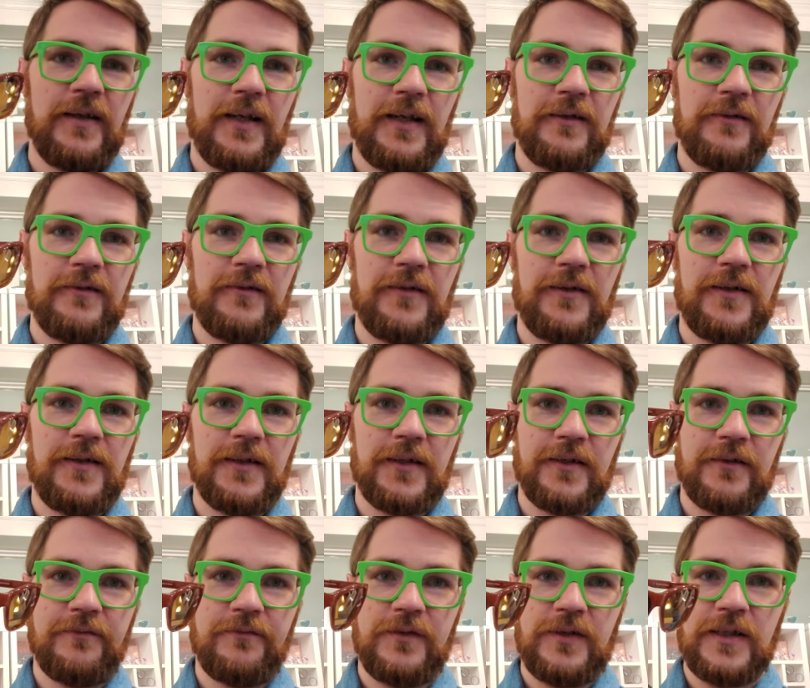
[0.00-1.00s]
and a lot
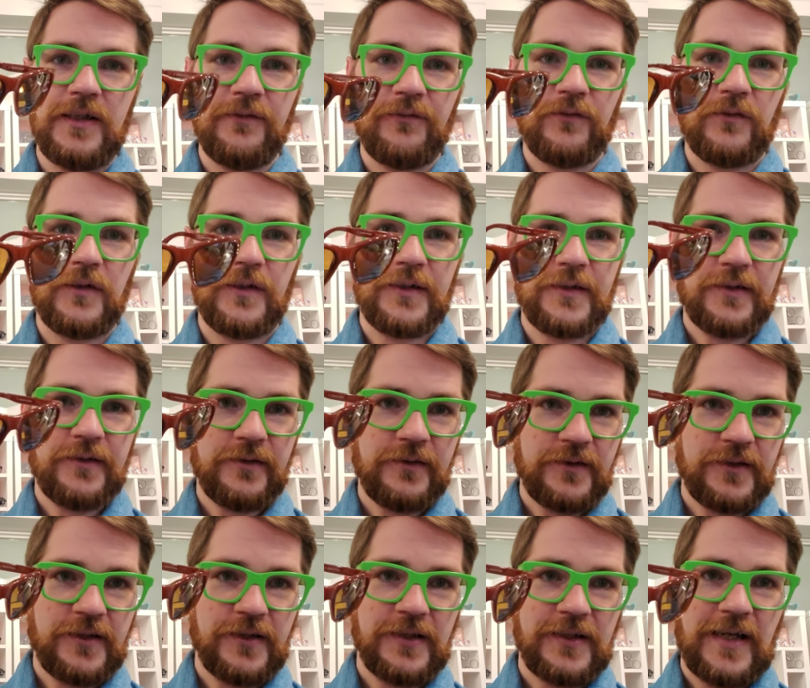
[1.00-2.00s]
of different
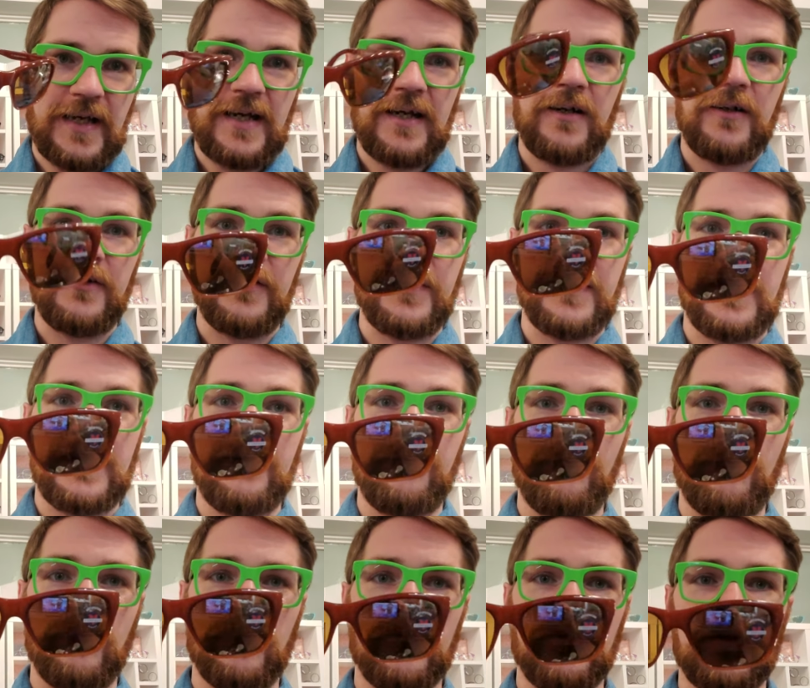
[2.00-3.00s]
styles and
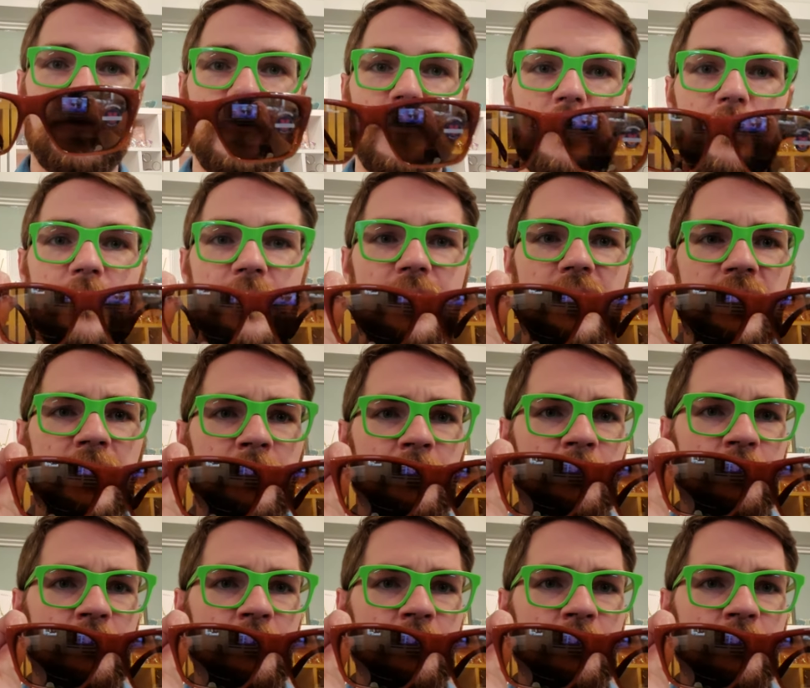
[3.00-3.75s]
wardrobes.